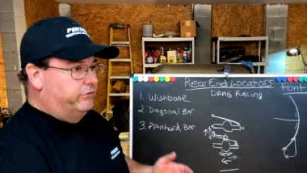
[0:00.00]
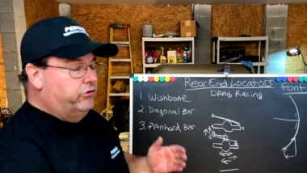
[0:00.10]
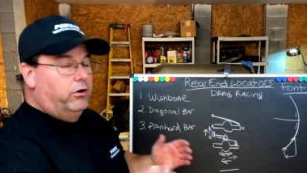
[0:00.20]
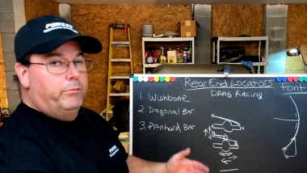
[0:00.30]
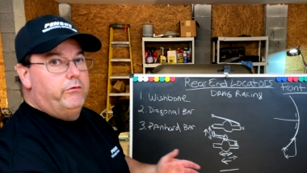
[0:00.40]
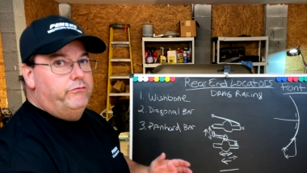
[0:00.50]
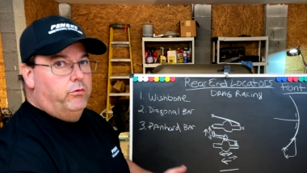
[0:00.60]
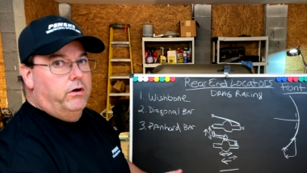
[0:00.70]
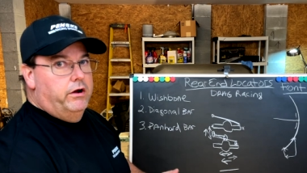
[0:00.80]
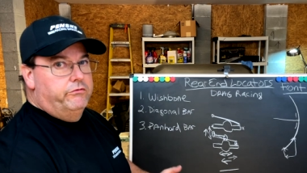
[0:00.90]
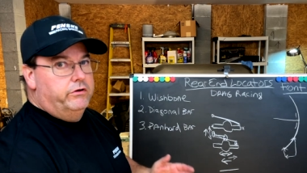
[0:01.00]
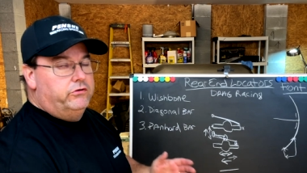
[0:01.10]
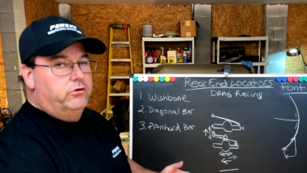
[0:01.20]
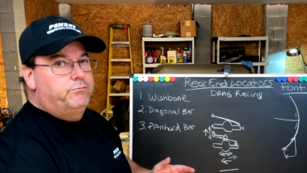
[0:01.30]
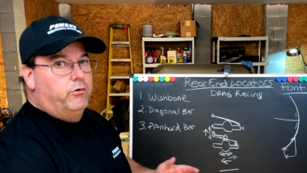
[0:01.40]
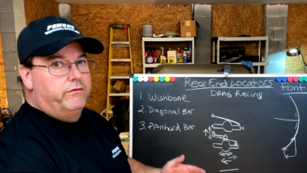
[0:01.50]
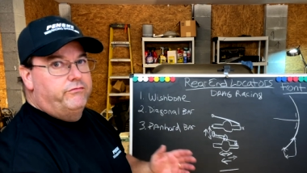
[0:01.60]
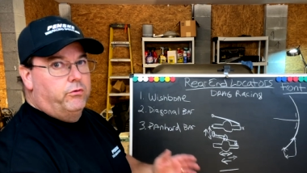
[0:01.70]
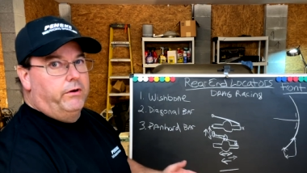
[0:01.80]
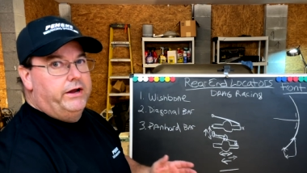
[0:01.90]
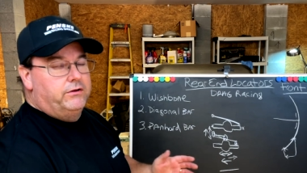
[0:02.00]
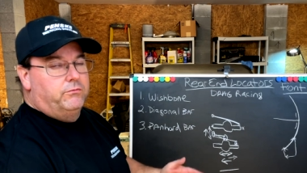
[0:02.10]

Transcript: turbo 400 2.48